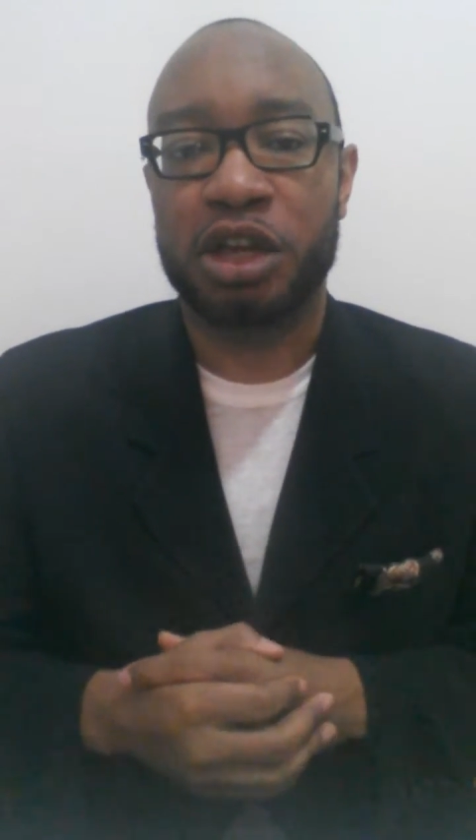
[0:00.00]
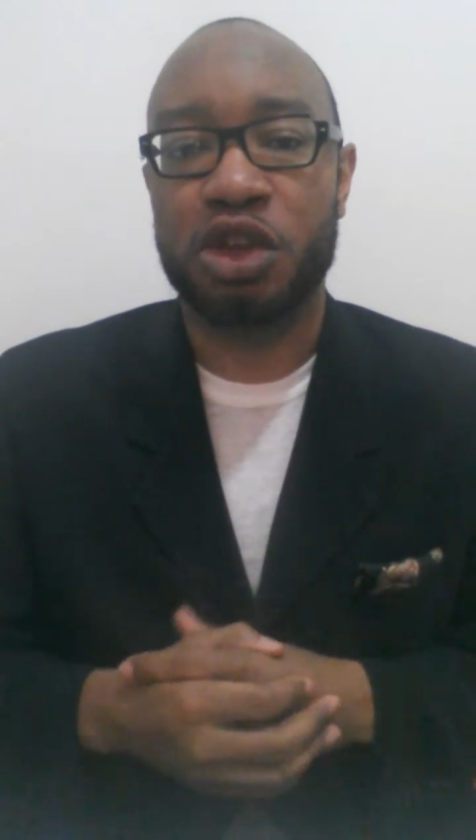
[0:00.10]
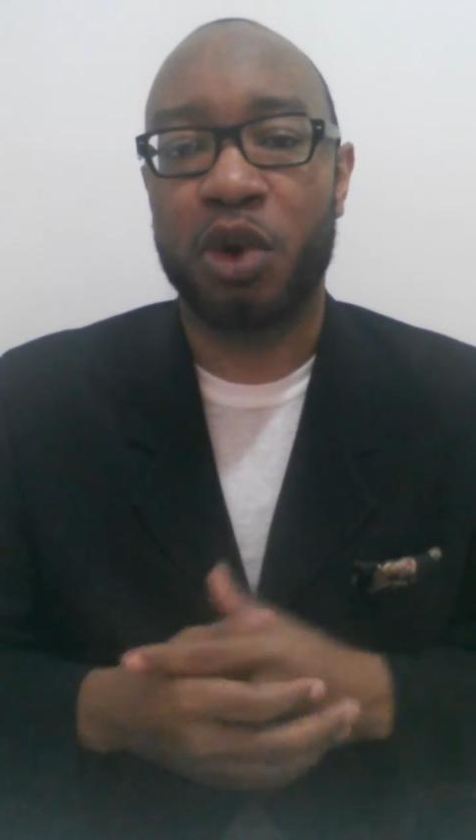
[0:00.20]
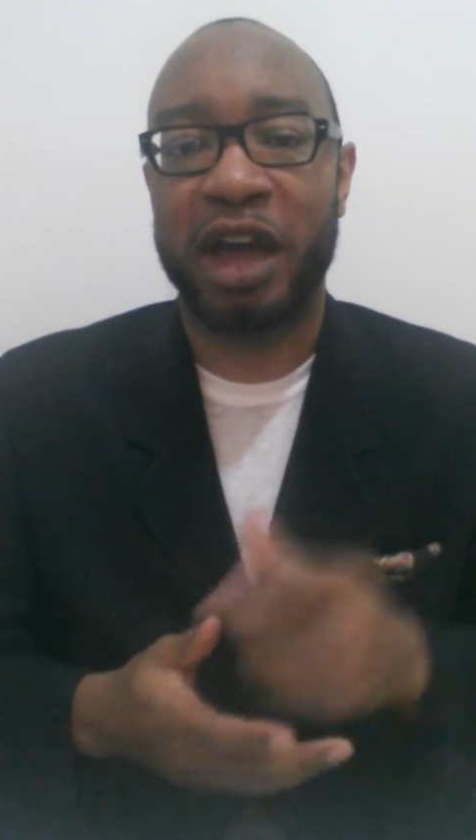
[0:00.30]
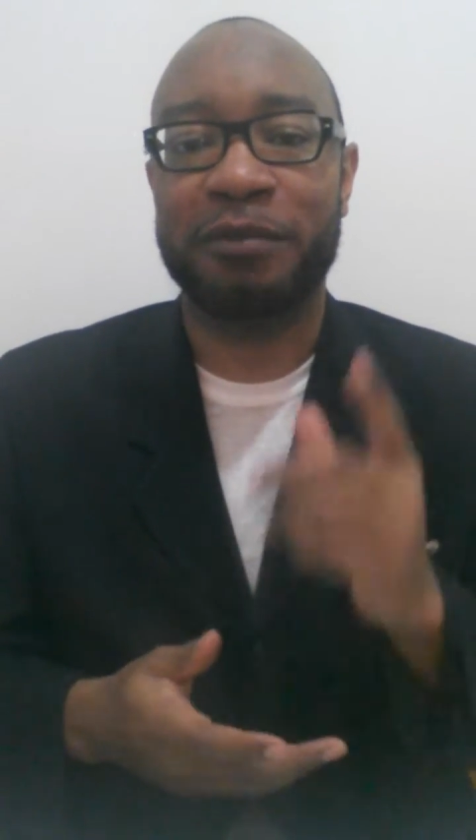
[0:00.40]

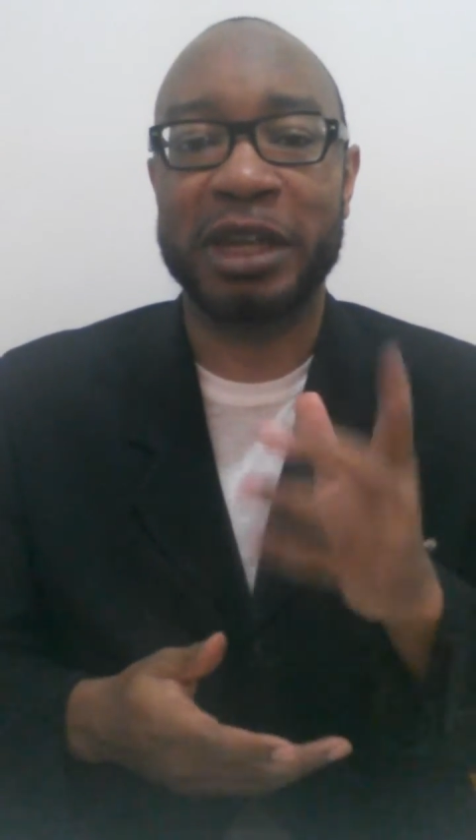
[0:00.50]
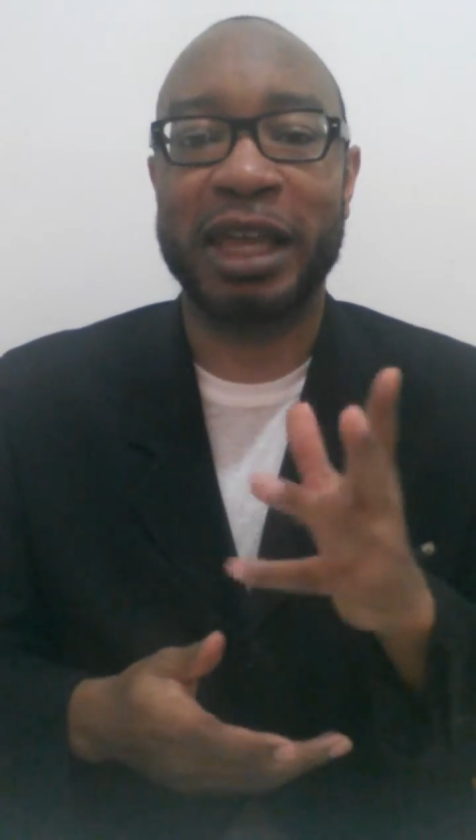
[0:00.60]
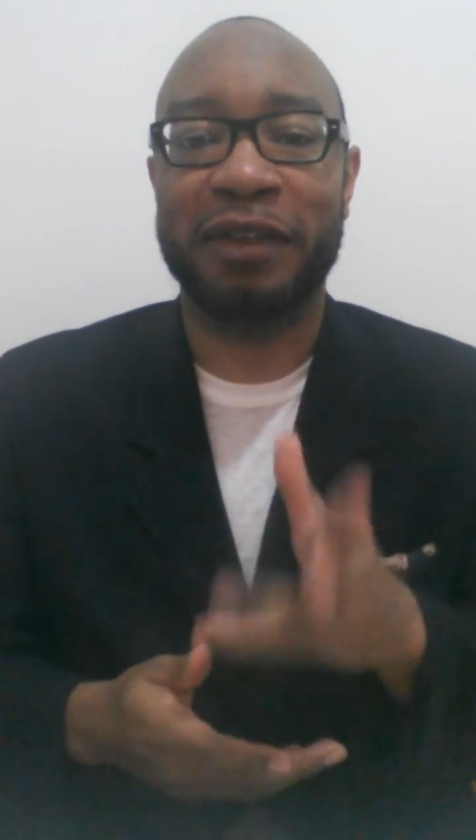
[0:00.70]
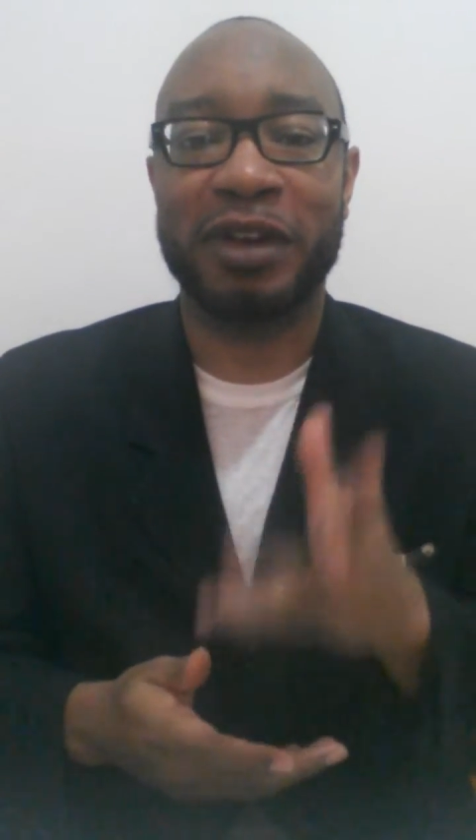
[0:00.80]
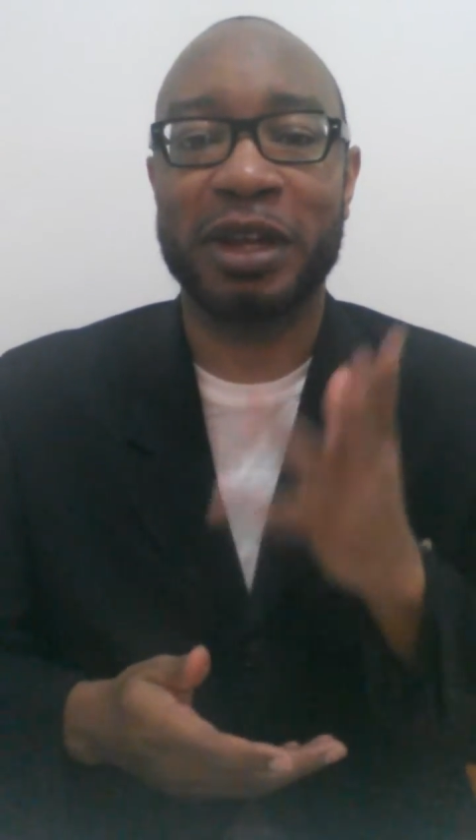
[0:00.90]
you have been
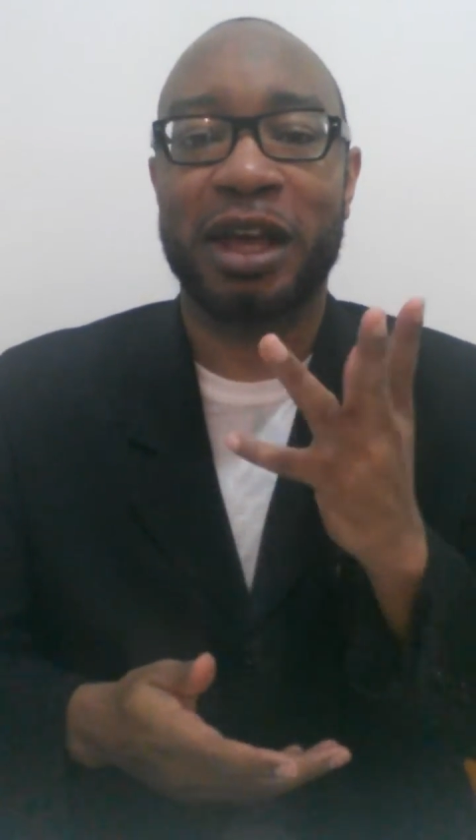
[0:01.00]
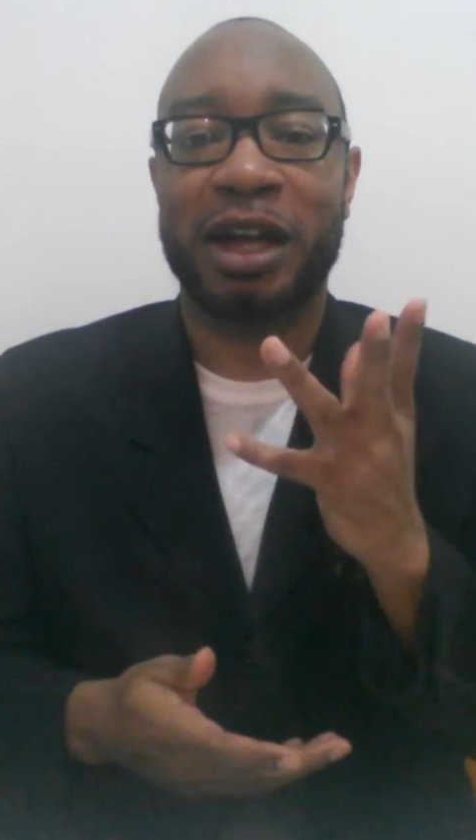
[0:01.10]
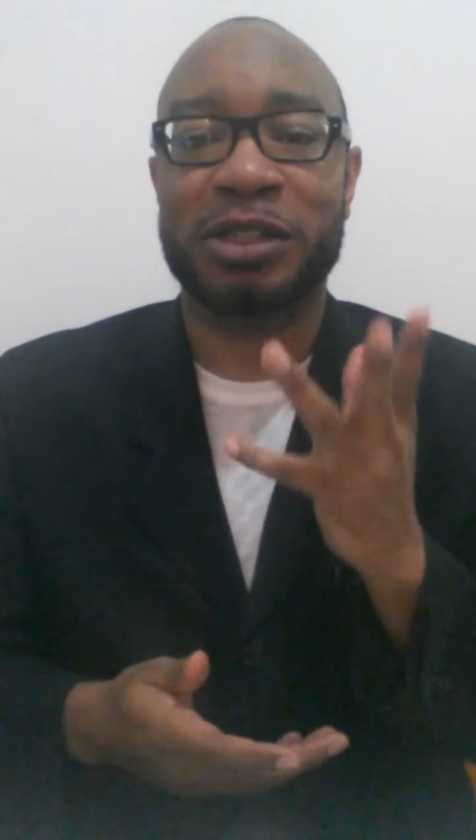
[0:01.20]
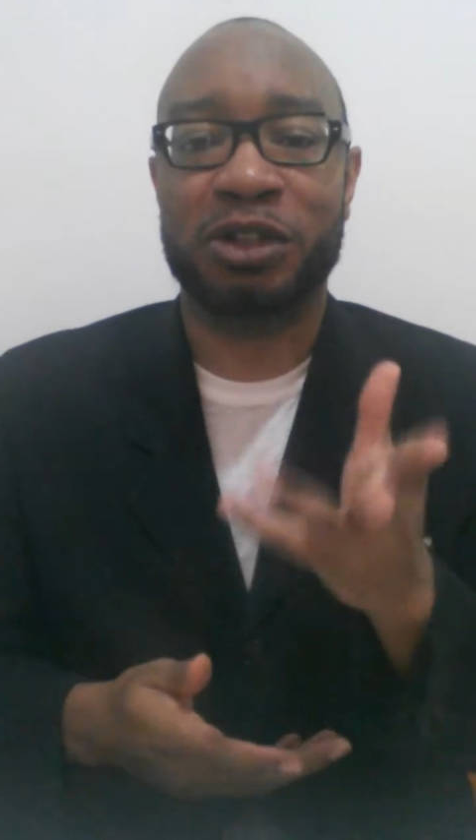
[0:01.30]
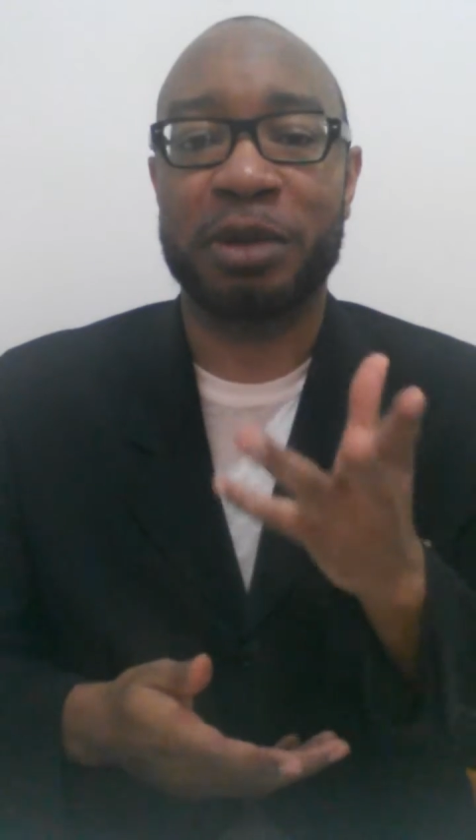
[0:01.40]
given
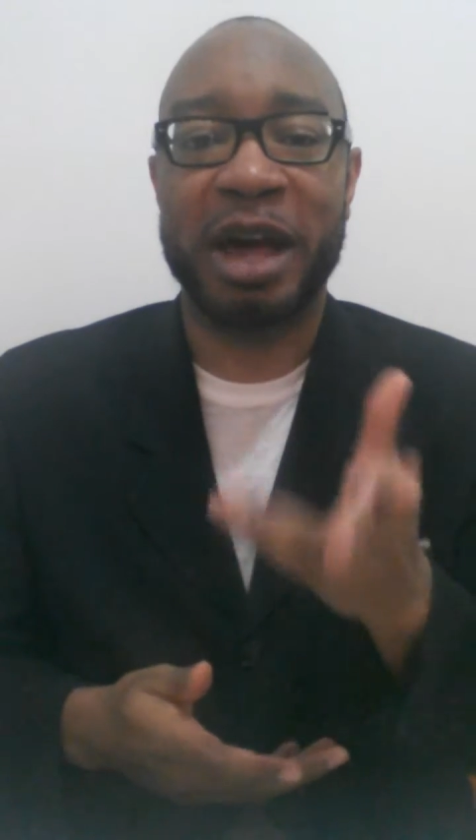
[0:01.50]
a certain